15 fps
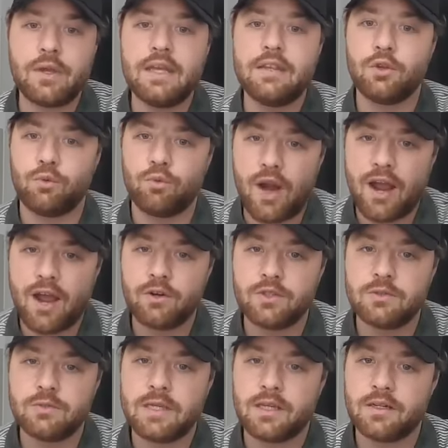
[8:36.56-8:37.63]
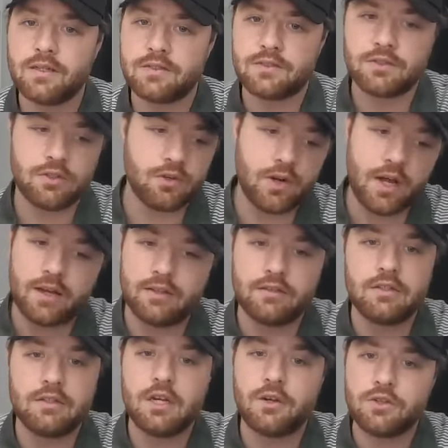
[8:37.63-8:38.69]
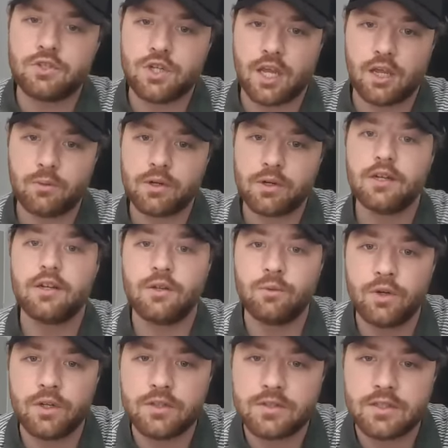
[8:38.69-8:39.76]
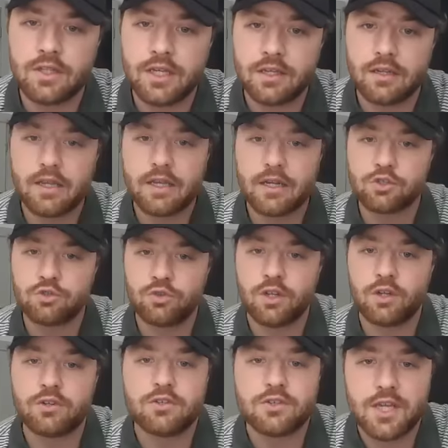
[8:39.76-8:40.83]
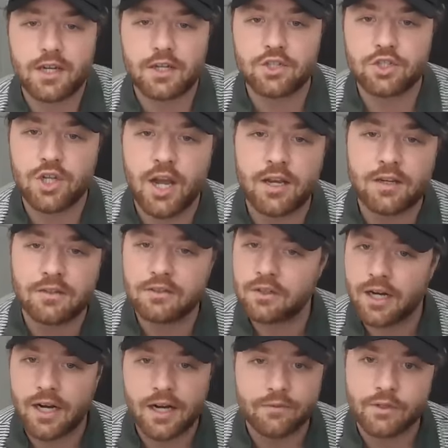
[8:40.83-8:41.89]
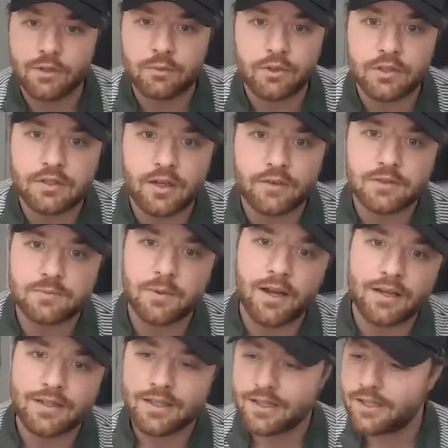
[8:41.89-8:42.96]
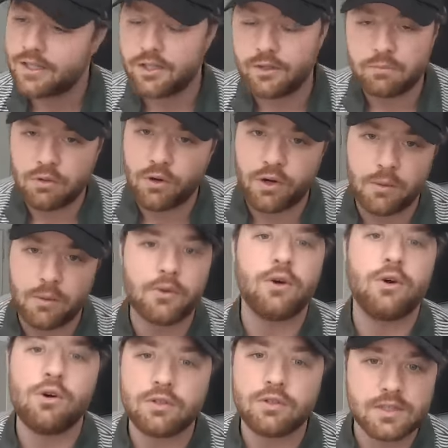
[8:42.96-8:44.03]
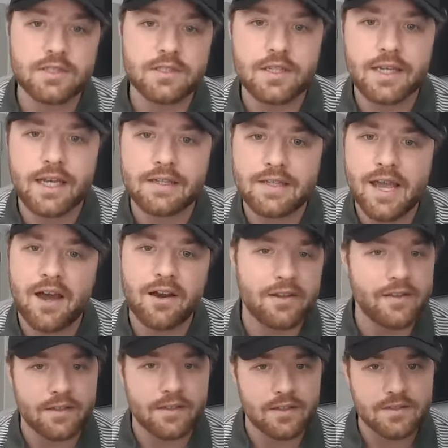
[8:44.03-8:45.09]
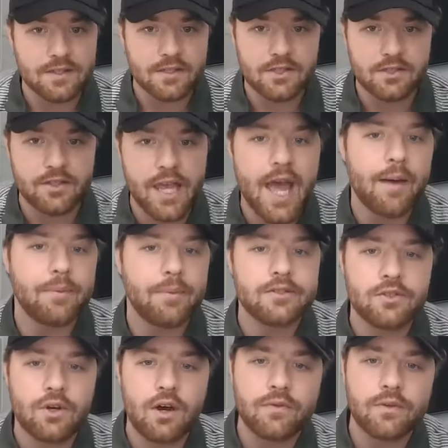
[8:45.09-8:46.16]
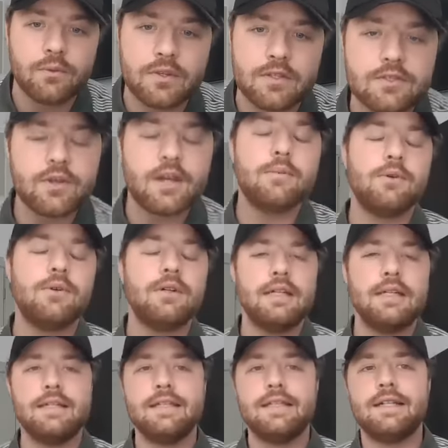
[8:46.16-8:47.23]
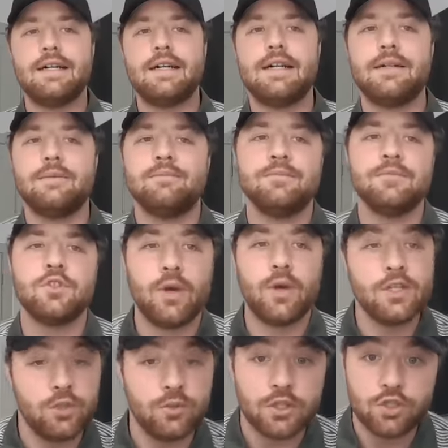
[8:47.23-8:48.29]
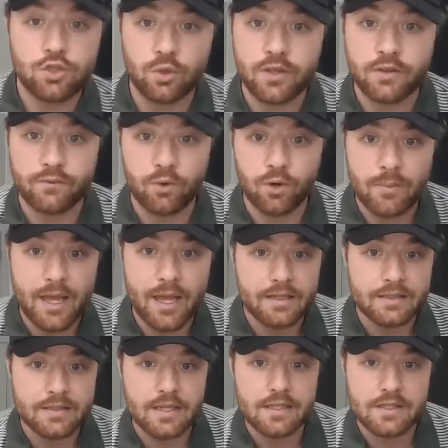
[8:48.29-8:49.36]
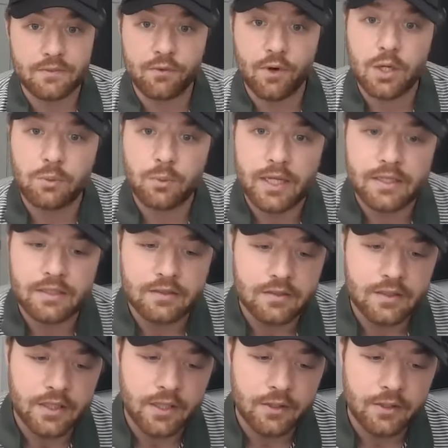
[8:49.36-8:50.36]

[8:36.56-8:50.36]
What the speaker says: in the round because you're not, you shank one into the woods and you hit a tree on your second shot and you're kind of in a really tough spot. You're blowing up on the hole. It's easy to get down, and that doesn't necessarily happen as often with a scramble. So I do enjoy the format, and it's fun when,